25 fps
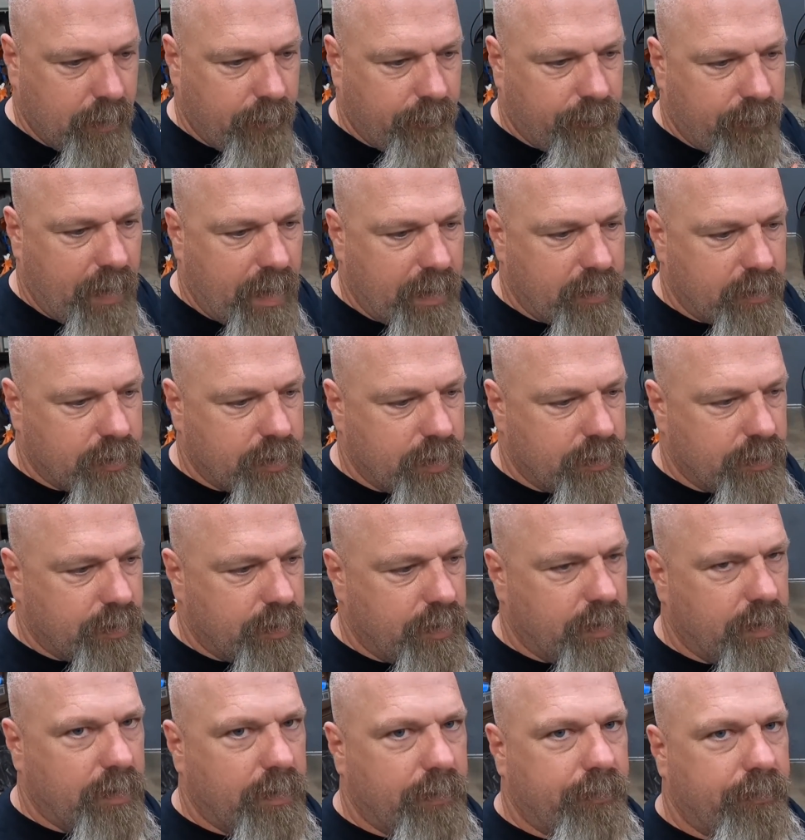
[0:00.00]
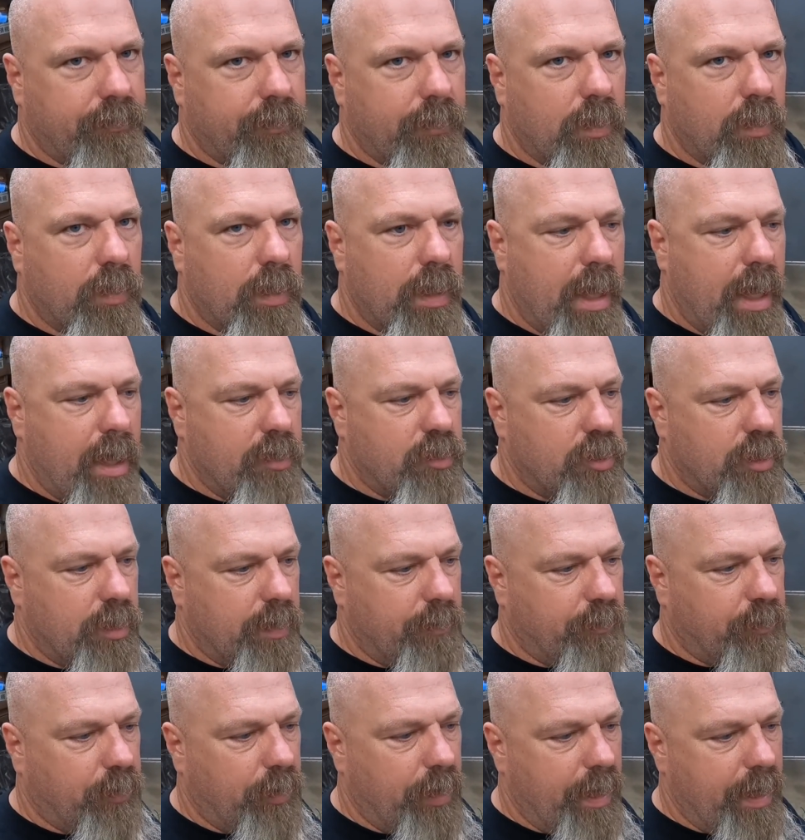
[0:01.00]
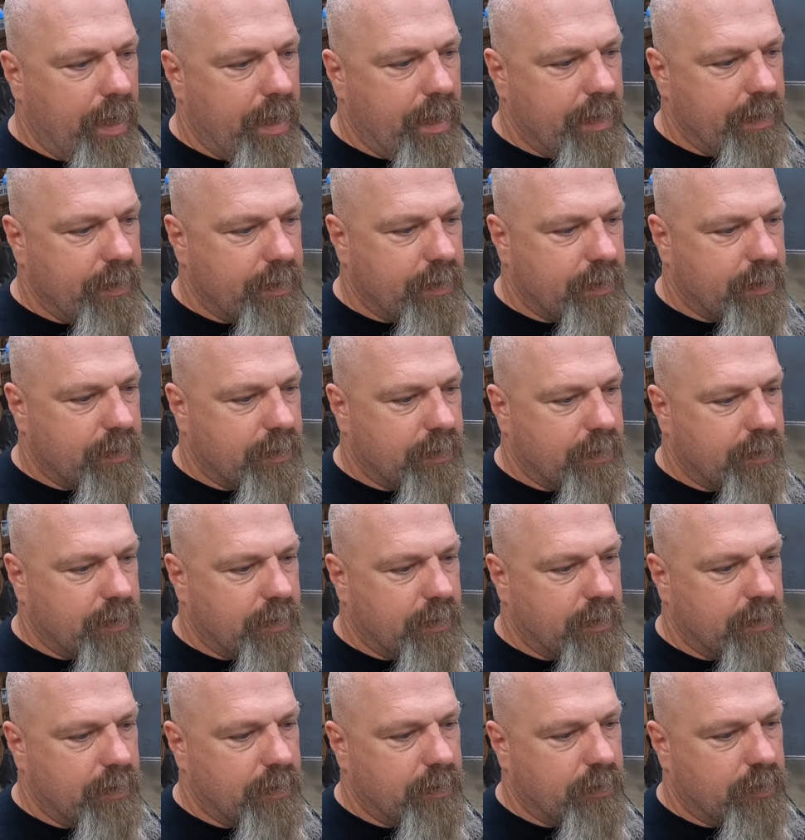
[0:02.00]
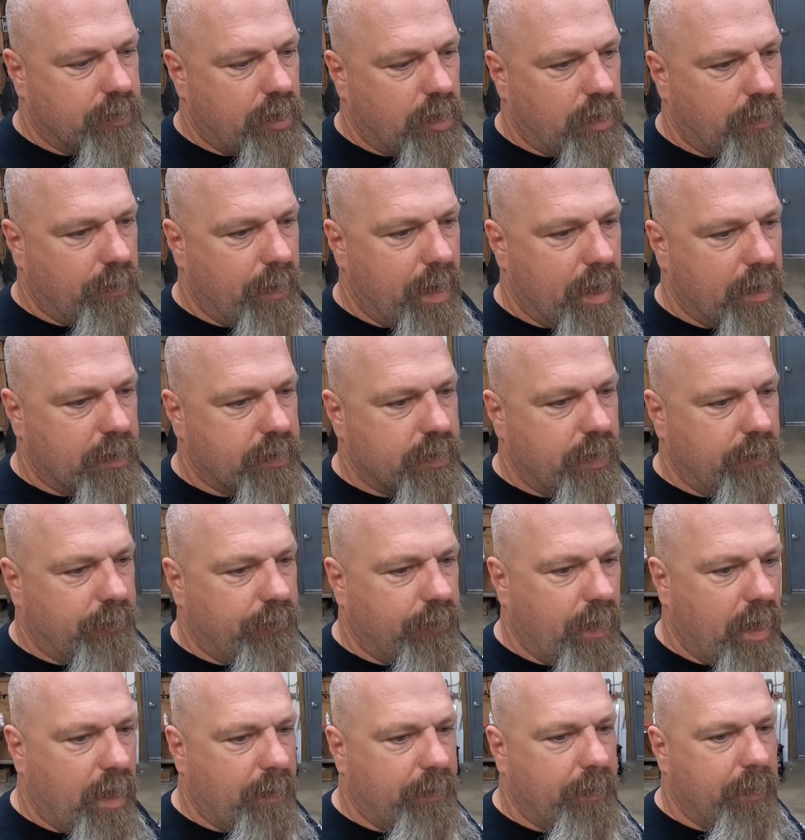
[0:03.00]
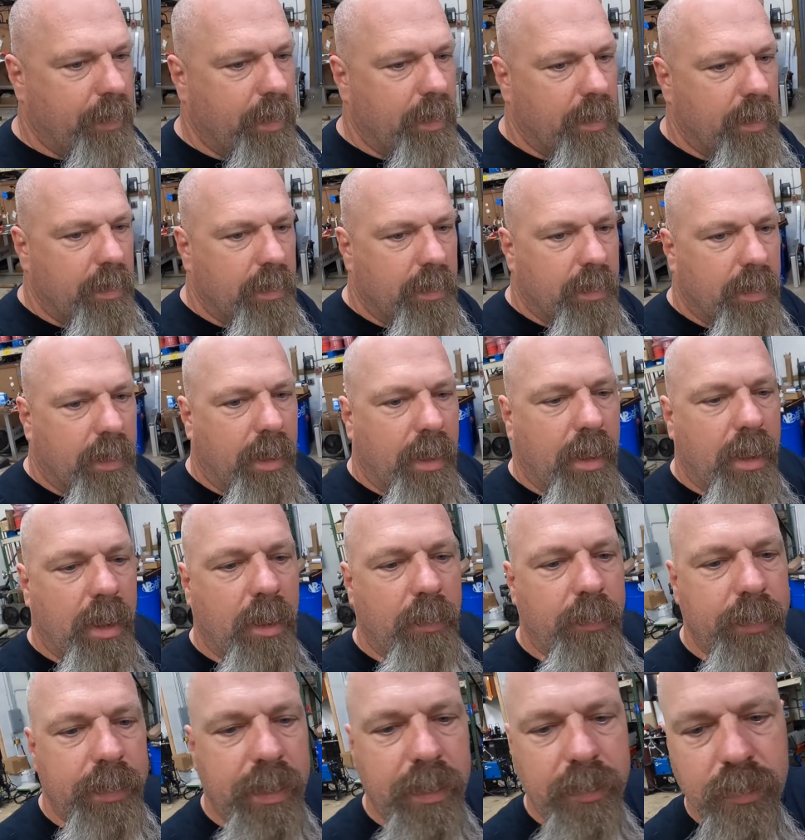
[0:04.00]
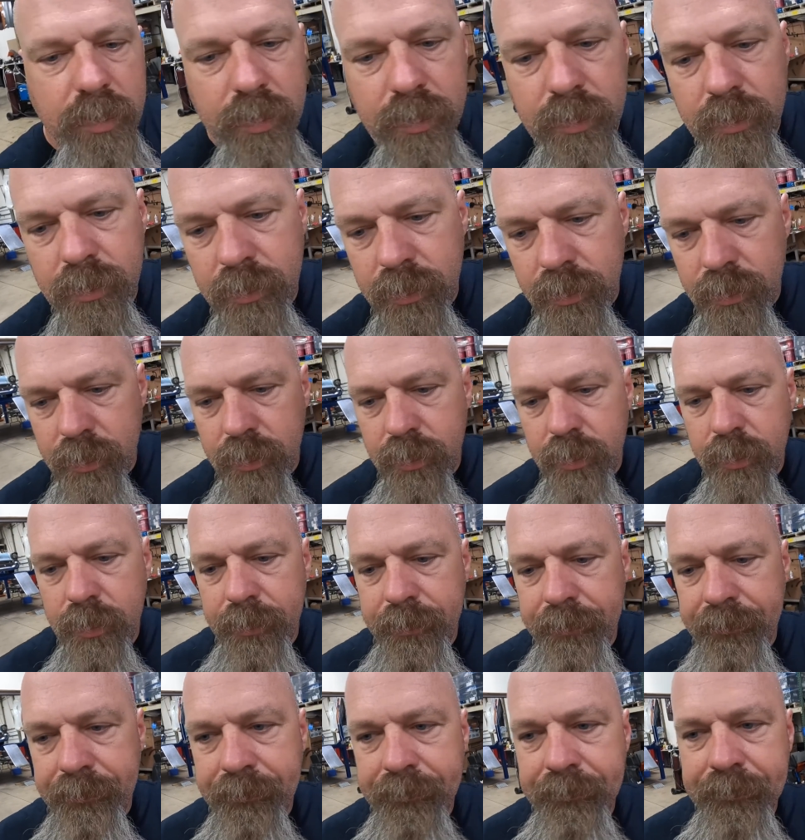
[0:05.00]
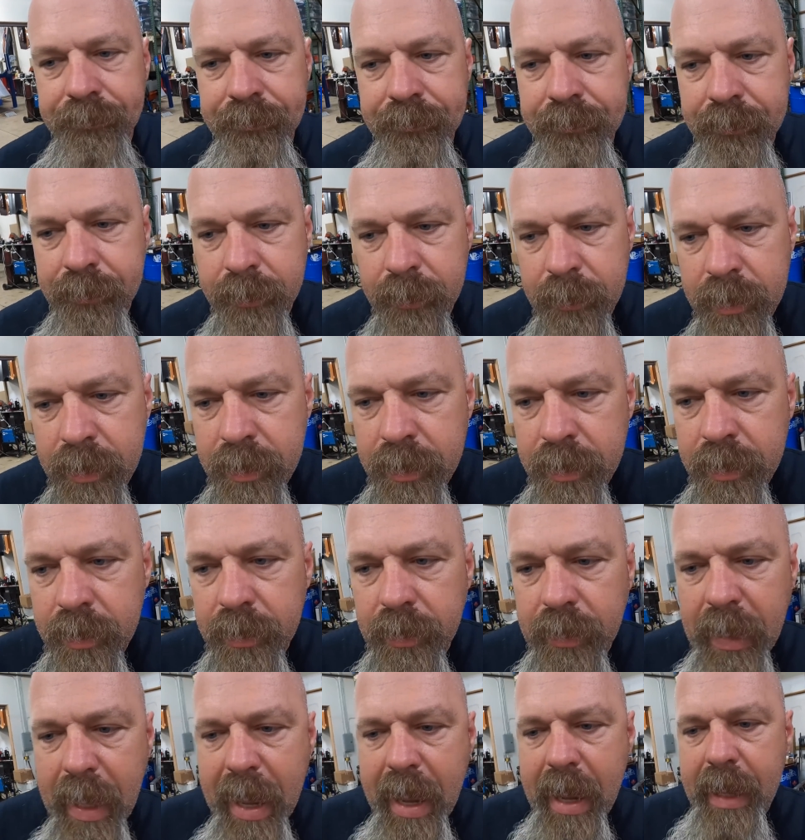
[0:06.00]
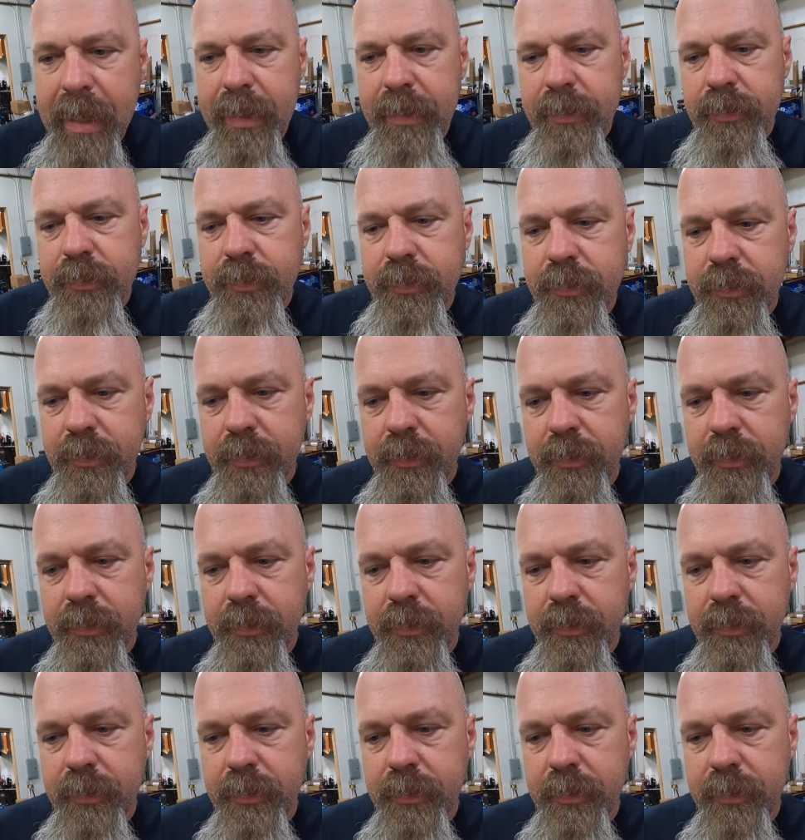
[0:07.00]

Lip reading: fire system, engine in place, starting to mock stuff up. We did do lines.